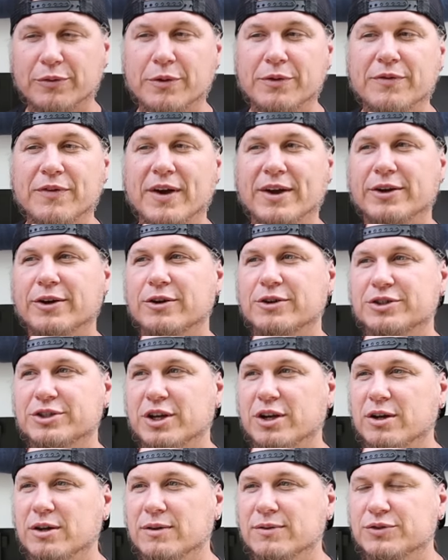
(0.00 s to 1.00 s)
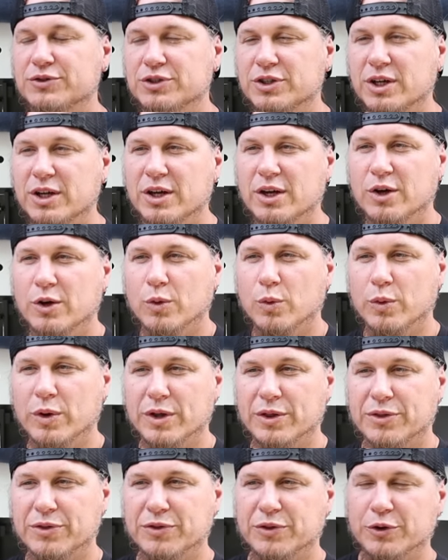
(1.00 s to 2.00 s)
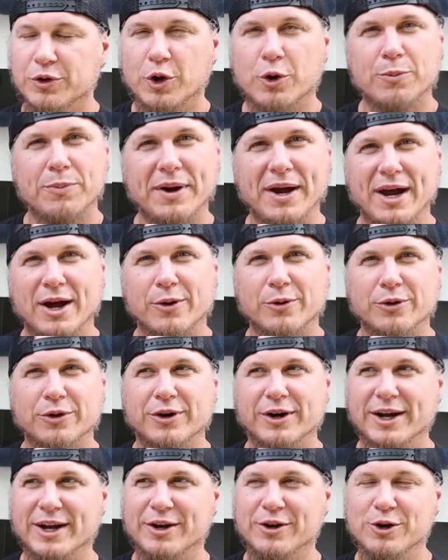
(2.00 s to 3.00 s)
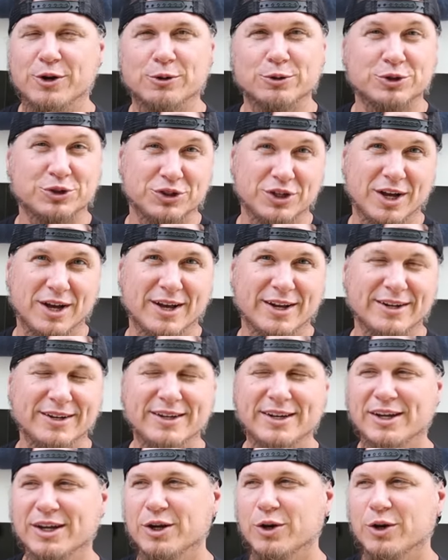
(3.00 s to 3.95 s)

if we find ourselves with no power and no sun,